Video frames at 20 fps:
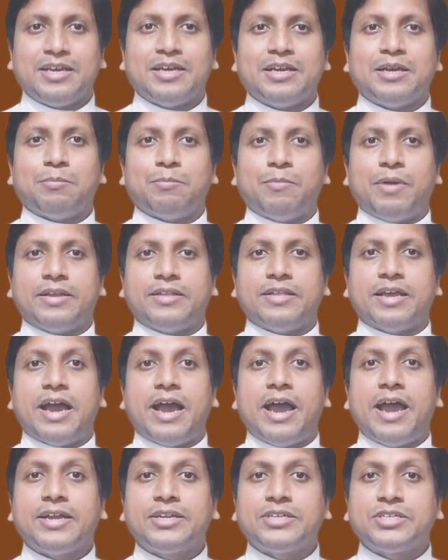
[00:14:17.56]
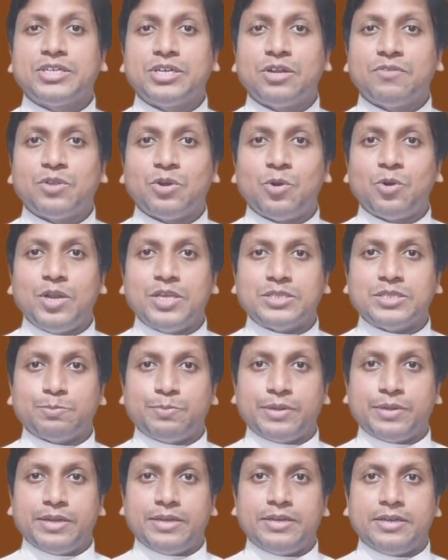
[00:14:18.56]
By the action of the Holy
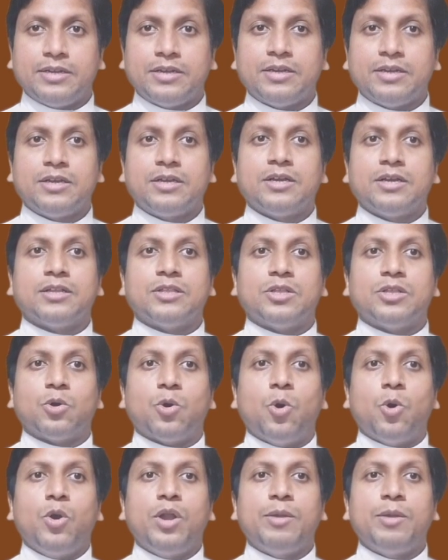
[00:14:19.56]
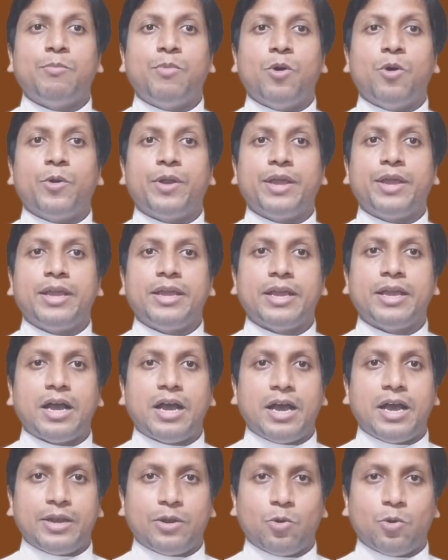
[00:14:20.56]
Spirit, the holy body
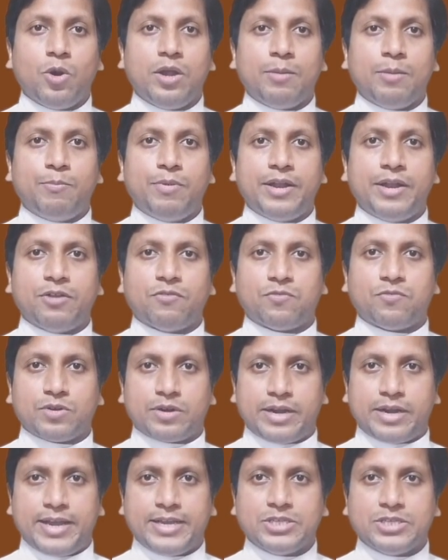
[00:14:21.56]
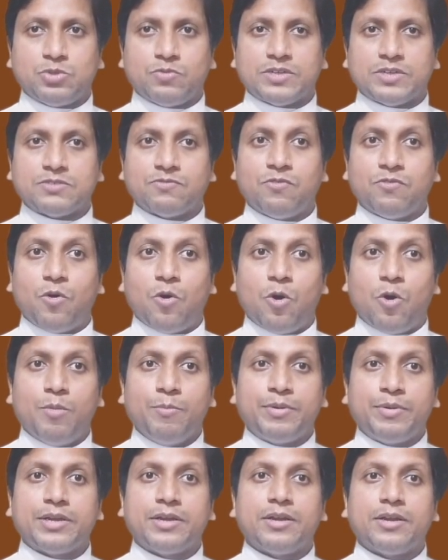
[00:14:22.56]
and holy blood of Christ was formed
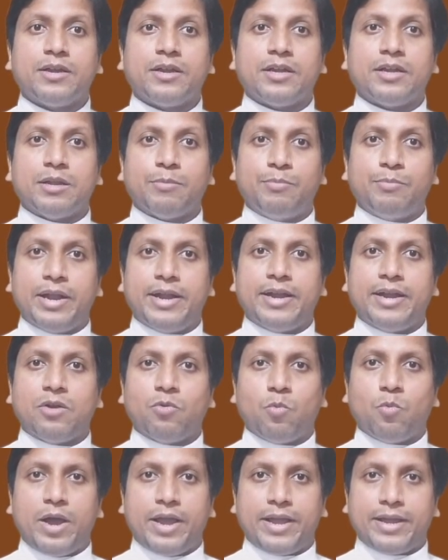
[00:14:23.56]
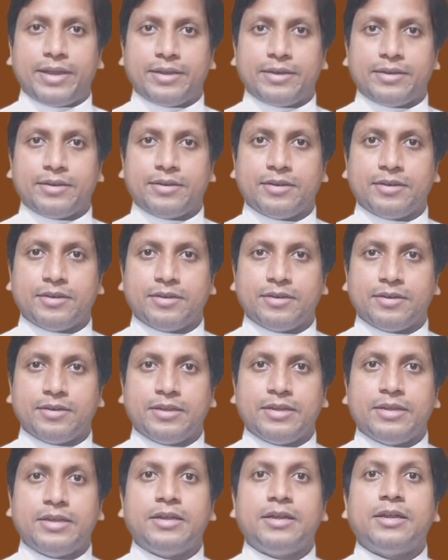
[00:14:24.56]
in the bread and wine.
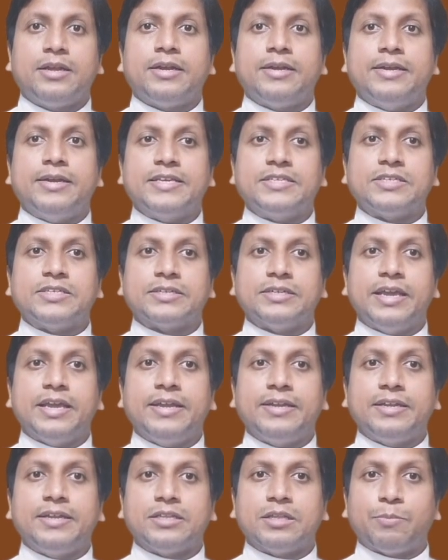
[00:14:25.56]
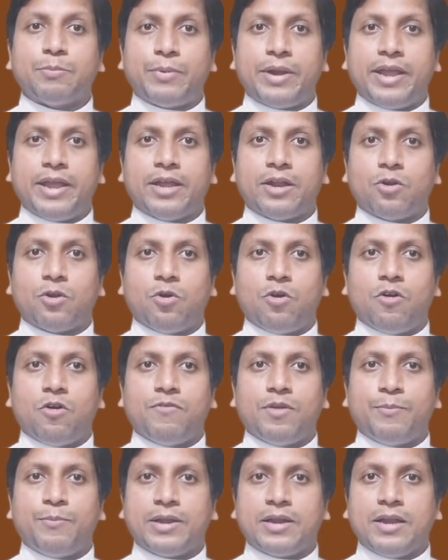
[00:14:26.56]
Designating the prayer of
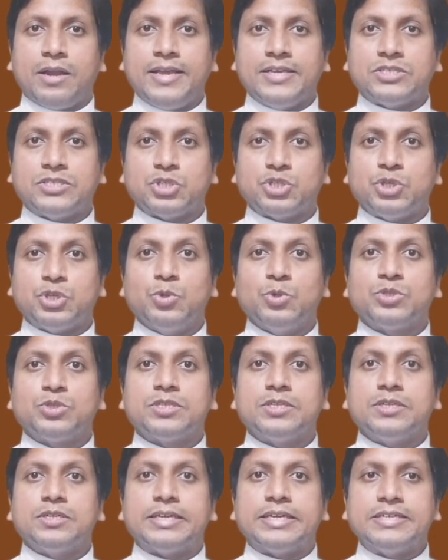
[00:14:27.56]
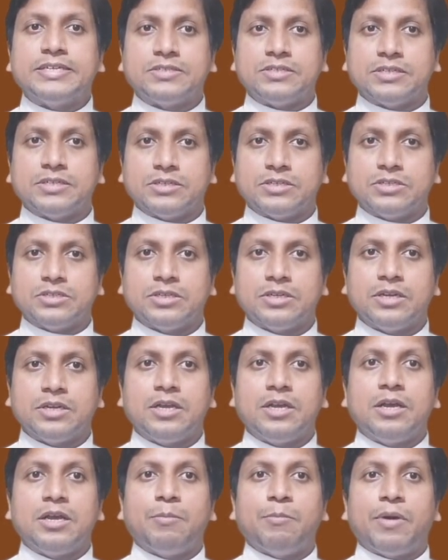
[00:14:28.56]
Epiclesis used in his church,
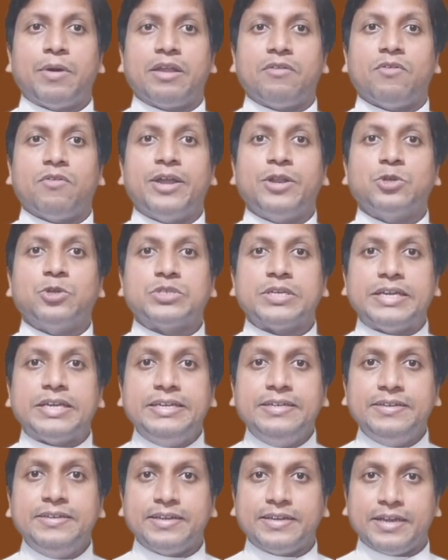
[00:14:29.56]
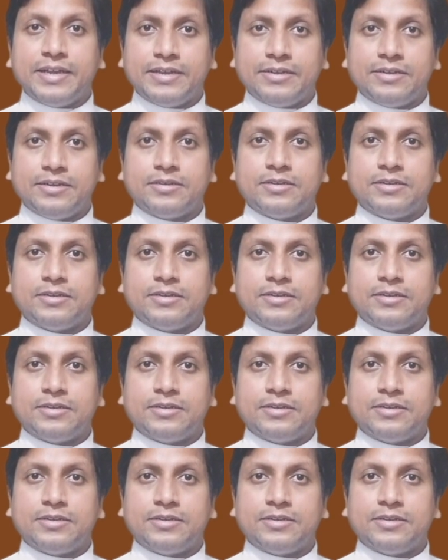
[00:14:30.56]
Mar Ivanios indicated